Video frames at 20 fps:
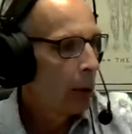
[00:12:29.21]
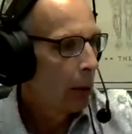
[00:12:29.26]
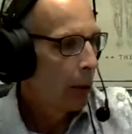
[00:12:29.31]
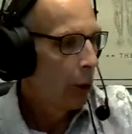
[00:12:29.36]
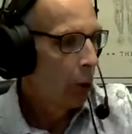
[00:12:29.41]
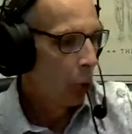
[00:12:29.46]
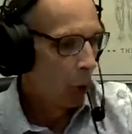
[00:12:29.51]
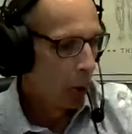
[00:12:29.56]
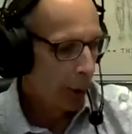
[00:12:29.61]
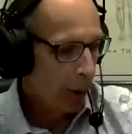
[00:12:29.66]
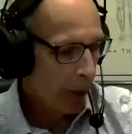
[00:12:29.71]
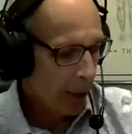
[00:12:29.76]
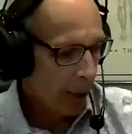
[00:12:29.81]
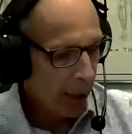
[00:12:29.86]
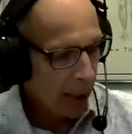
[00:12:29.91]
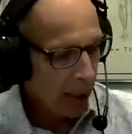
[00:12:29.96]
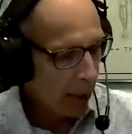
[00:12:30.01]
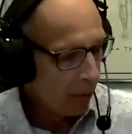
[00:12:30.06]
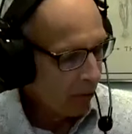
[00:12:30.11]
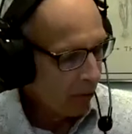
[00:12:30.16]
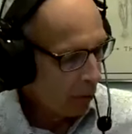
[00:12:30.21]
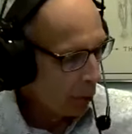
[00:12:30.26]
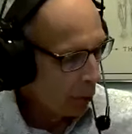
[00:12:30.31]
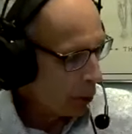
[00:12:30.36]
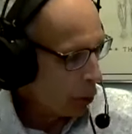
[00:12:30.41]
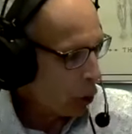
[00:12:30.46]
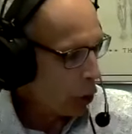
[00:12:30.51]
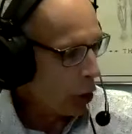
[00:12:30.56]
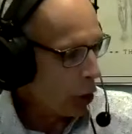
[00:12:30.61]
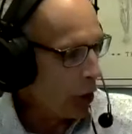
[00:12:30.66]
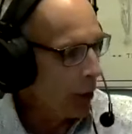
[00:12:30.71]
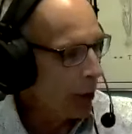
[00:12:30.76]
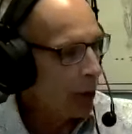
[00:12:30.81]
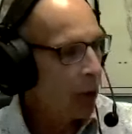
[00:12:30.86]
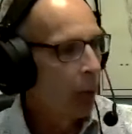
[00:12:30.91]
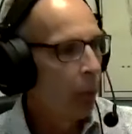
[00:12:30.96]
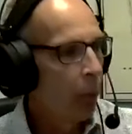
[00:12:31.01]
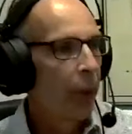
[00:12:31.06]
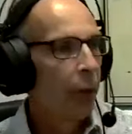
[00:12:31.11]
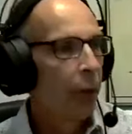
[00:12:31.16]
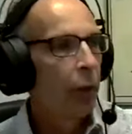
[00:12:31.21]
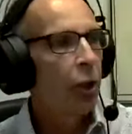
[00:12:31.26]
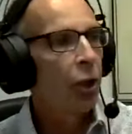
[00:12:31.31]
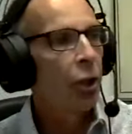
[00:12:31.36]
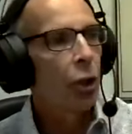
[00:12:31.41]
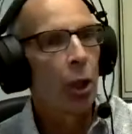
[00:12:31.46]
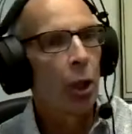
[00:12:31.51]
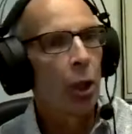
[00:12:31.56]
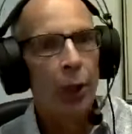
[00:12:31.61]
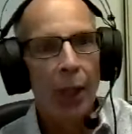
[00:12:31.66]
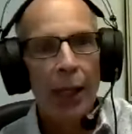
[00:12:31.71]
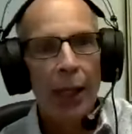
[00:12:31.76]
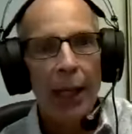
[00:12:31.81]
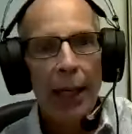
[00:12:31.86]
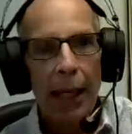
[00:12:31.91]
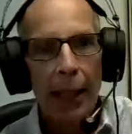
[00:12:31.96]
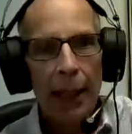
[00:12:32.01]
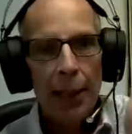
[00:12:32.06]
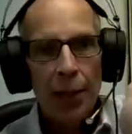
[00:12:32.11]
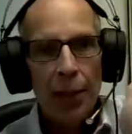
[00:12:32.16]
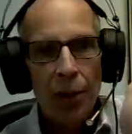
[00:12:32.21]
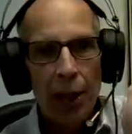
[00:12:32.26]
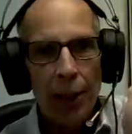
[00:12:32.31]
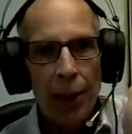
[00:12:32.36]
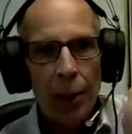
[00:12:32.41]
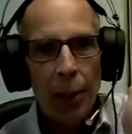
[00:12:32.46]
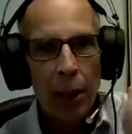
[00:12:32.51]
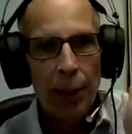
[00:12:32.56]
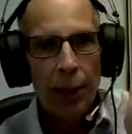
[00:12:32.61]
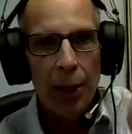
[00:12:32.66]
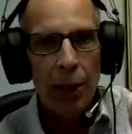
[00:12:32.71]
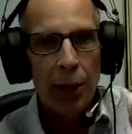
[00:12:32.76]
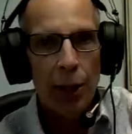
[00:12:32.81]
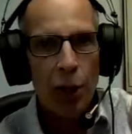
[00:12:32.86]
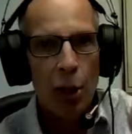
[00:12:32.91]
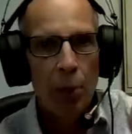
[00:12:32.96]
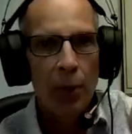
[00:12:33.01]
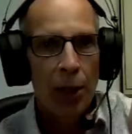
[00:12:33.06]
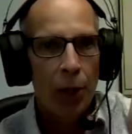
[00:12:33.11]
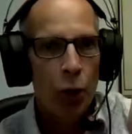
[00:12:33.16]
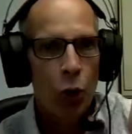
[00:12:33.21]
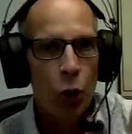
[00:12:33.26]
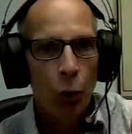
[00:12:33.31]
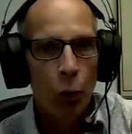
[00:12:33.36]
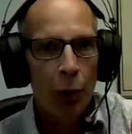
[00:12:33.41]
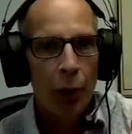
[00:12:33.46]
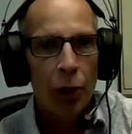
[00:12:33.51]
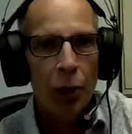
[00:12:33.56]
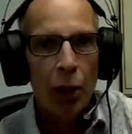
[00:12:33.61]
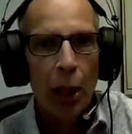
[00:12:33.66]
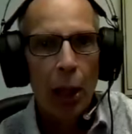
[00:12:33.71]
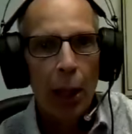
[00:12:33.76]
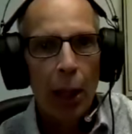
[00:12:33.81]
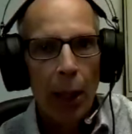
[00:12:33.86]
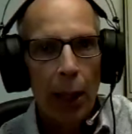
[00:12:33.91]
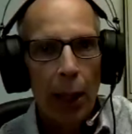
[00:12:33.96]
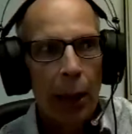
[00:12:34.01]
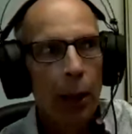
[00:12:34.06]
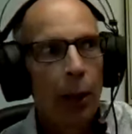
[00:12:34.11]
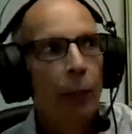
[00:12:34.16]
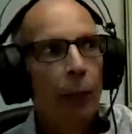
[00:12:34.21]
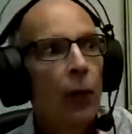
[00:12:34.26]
you look at that first sheet that we were just looking at, it says latissimus dorsi.